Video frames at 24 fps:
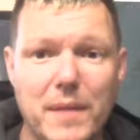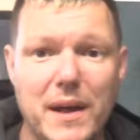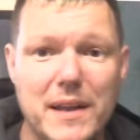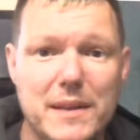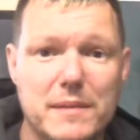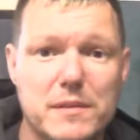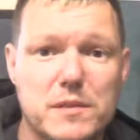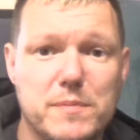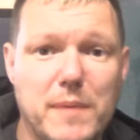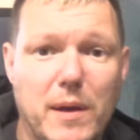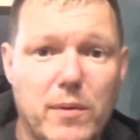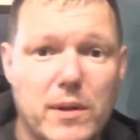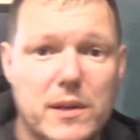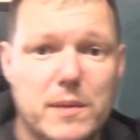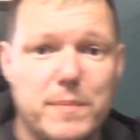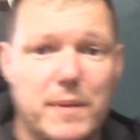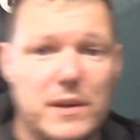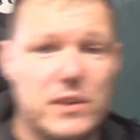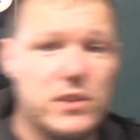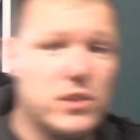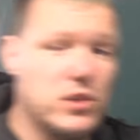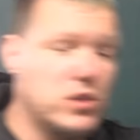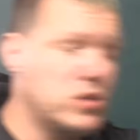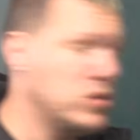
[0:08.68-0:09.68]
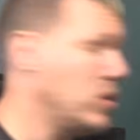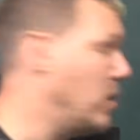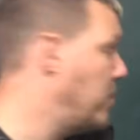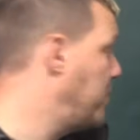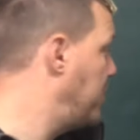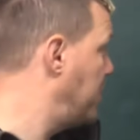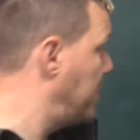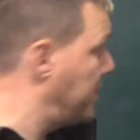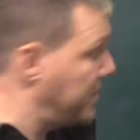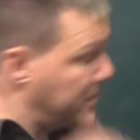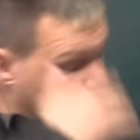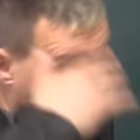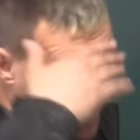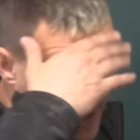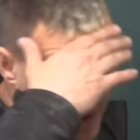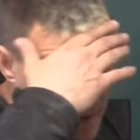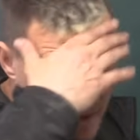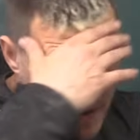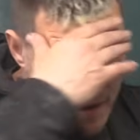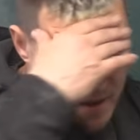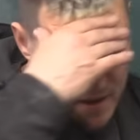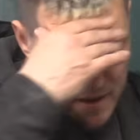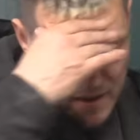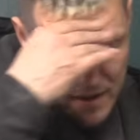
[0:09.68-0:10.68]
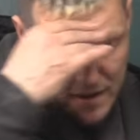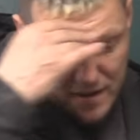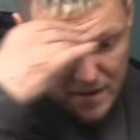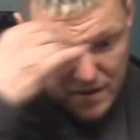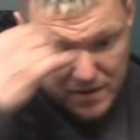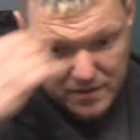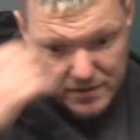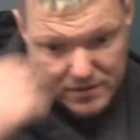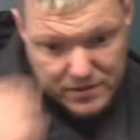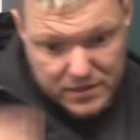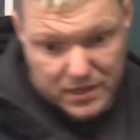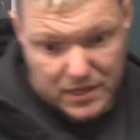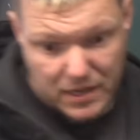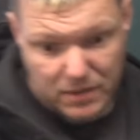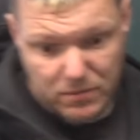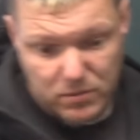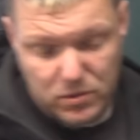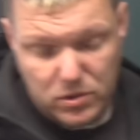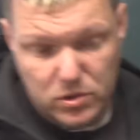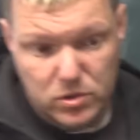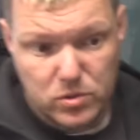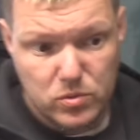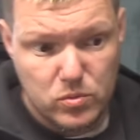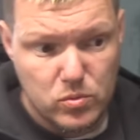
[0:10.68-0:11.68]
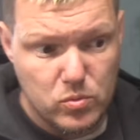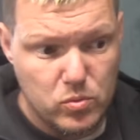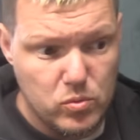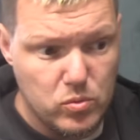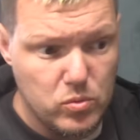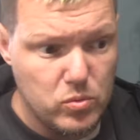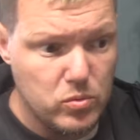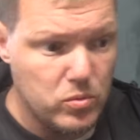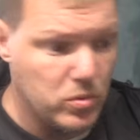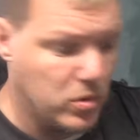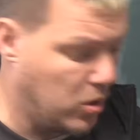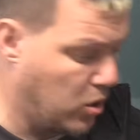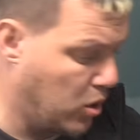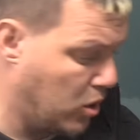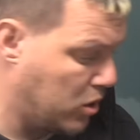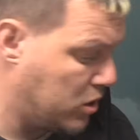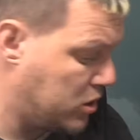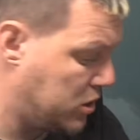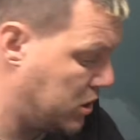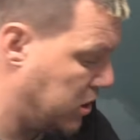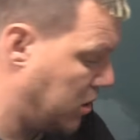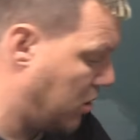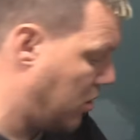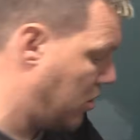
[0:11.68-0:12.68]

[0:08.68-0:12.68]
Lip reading: My name is Matt, welcome back to the shop. And today we're going to do Hooke's